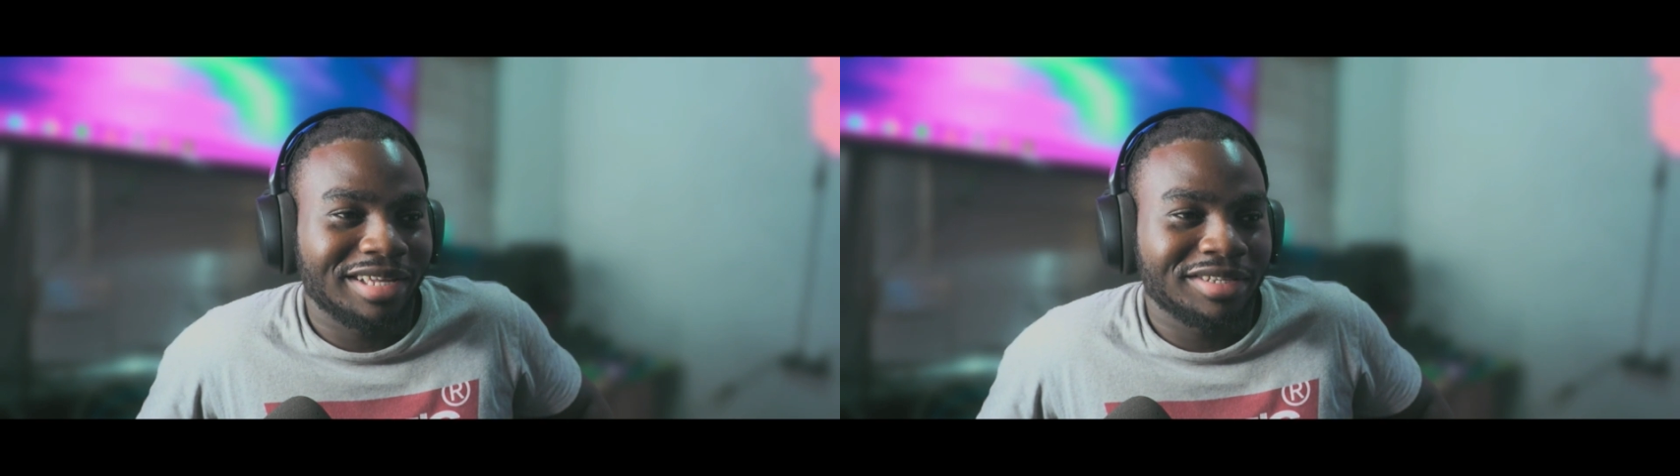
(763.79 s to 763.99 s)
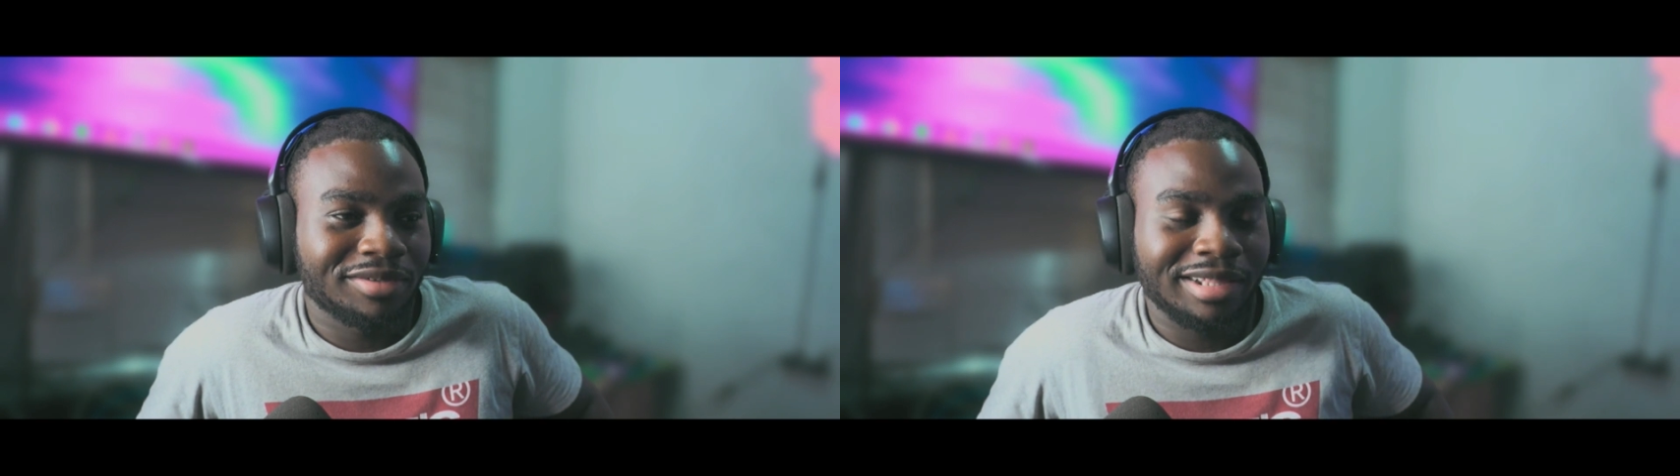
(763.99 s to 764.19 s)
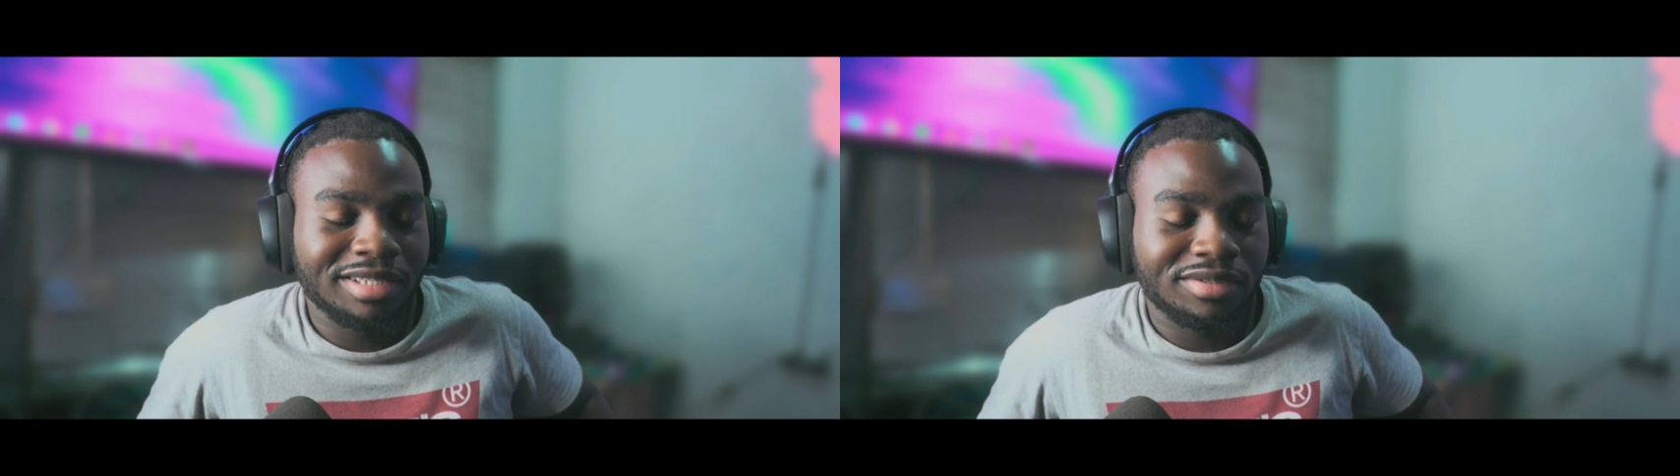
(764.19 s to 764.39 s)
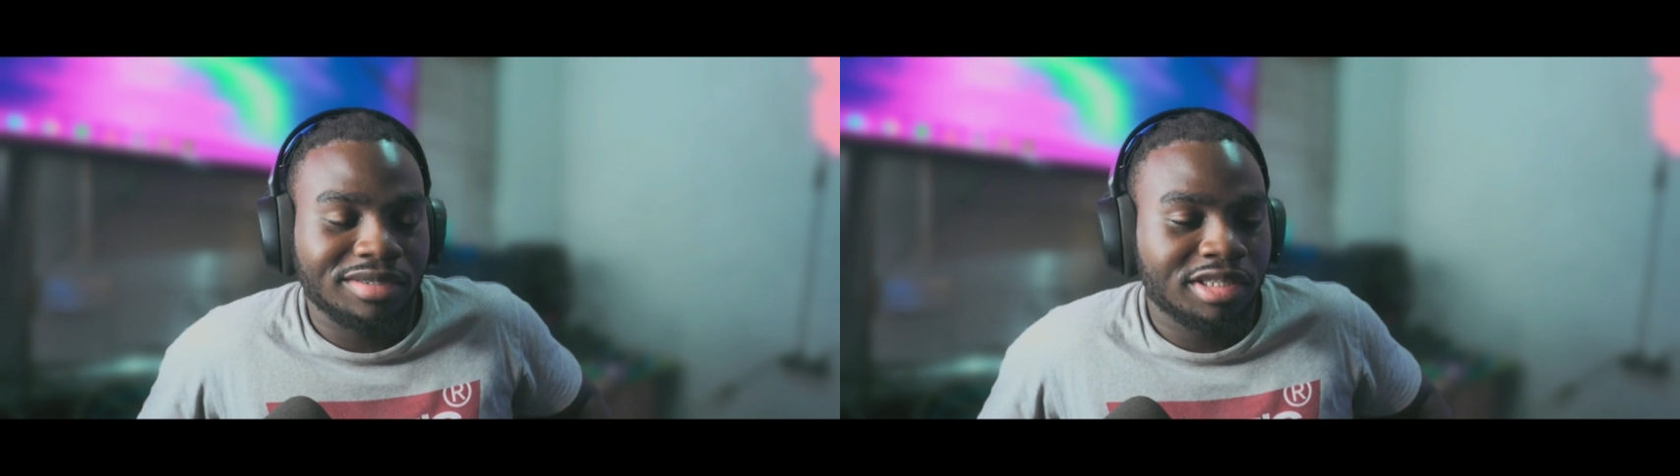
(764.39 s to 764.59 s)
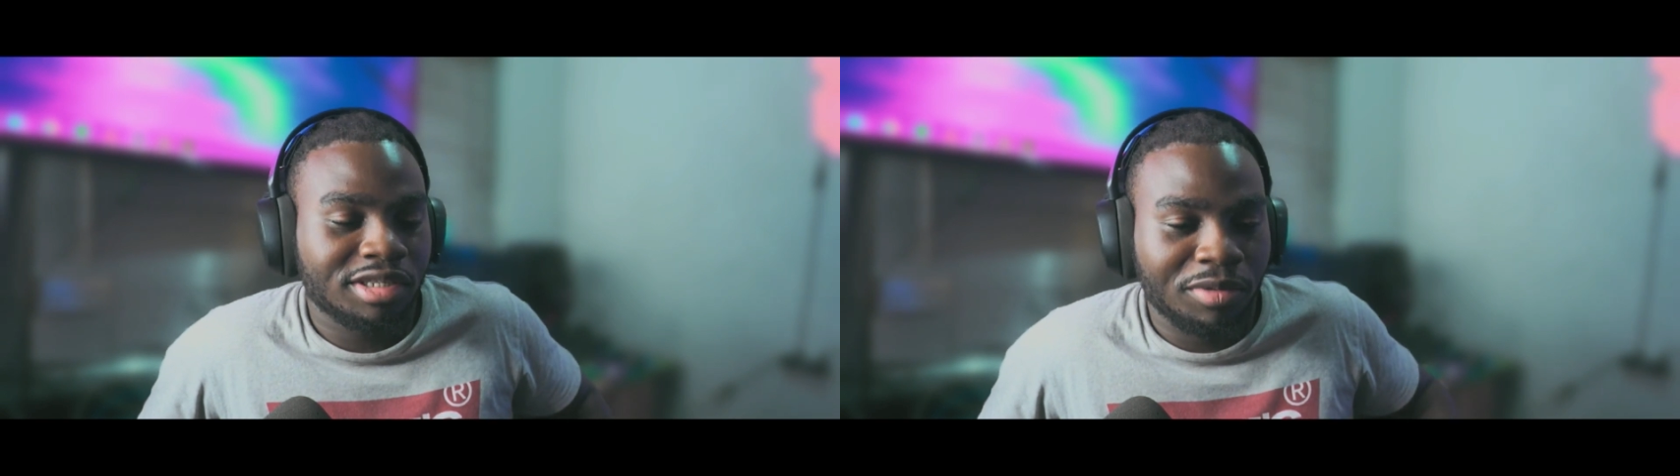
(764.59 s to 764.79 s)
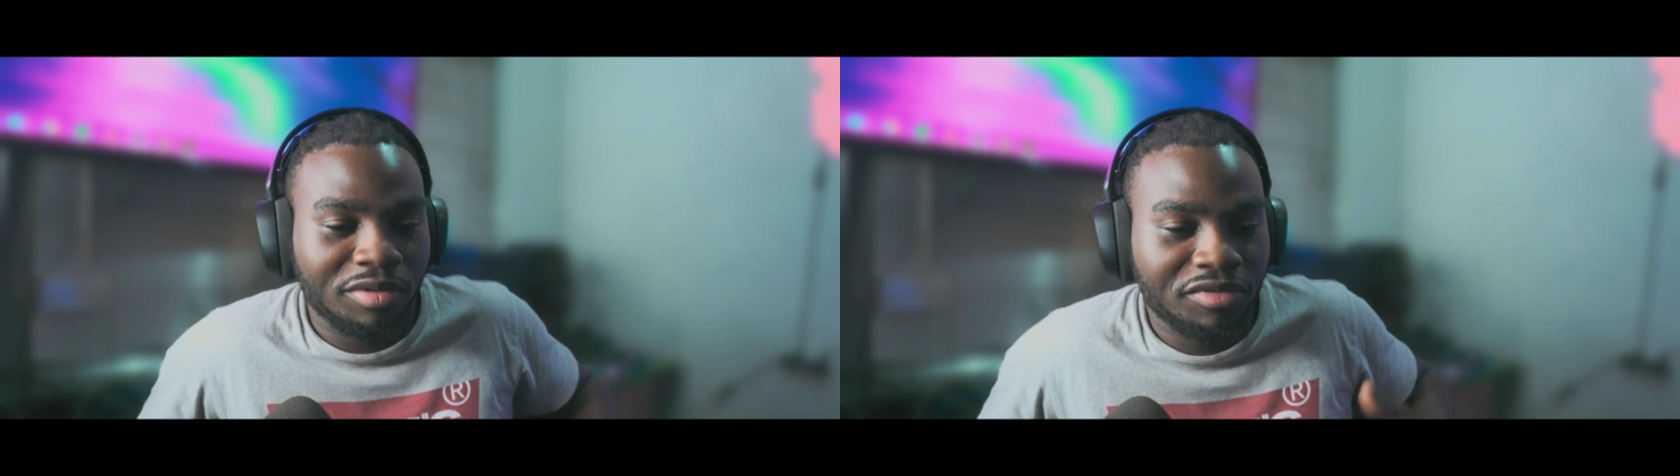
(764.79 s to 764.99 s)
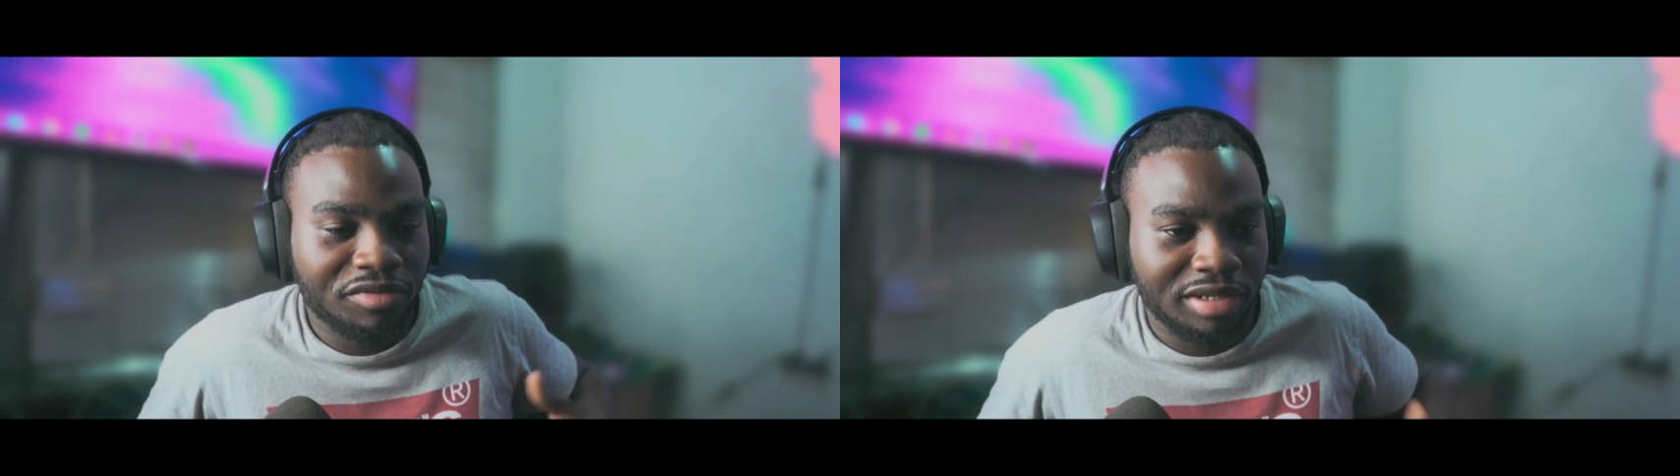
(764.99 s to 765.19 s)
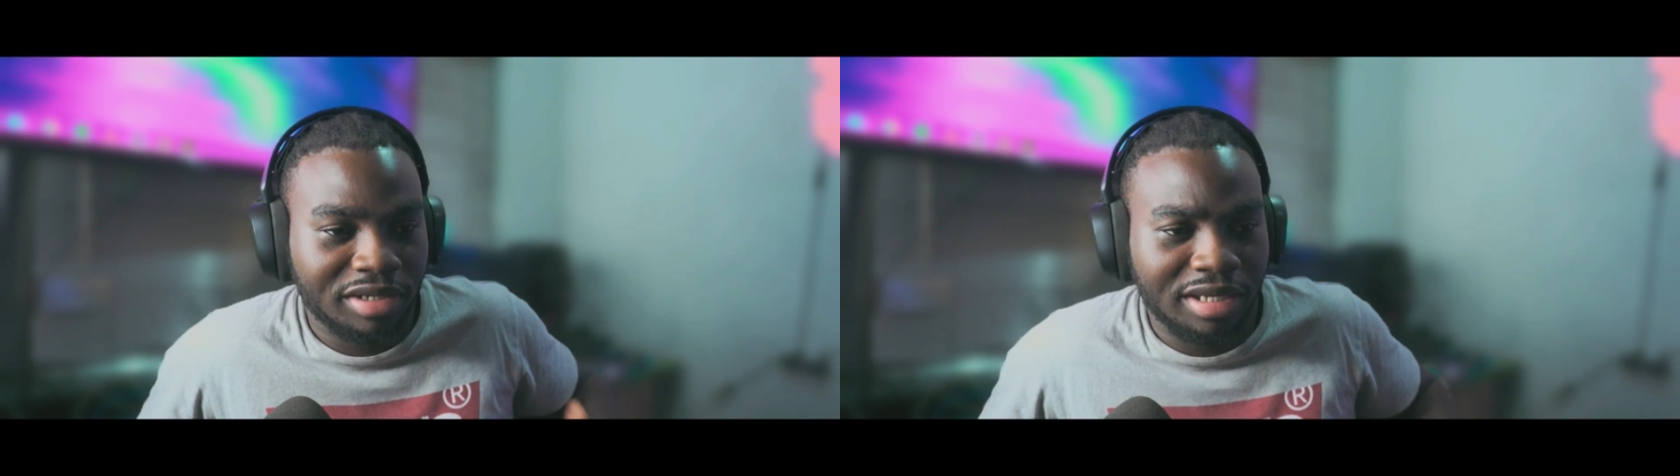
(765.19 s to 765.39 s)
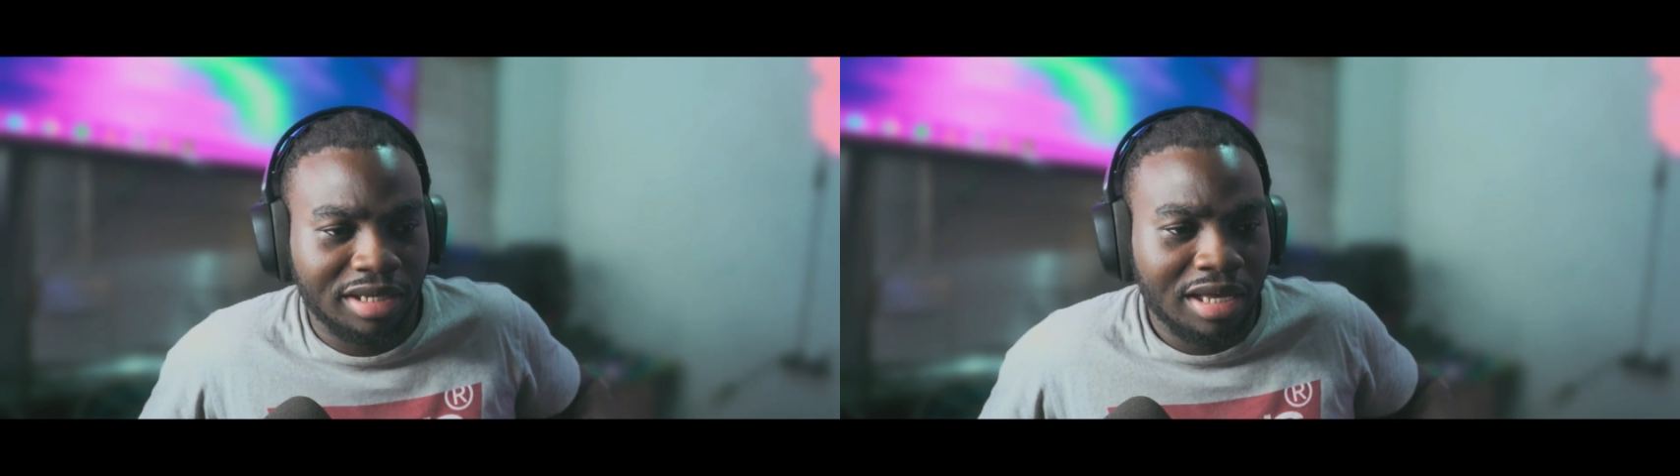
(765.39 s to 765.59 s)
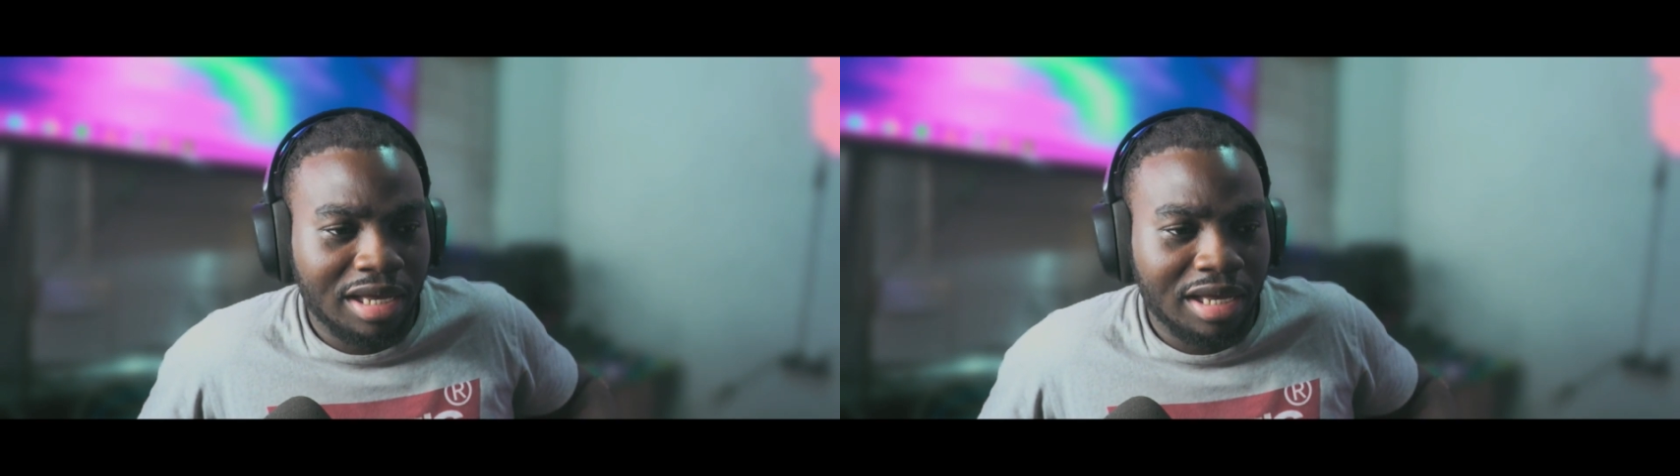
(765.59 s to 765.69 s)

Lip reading: So I literally spoke freely.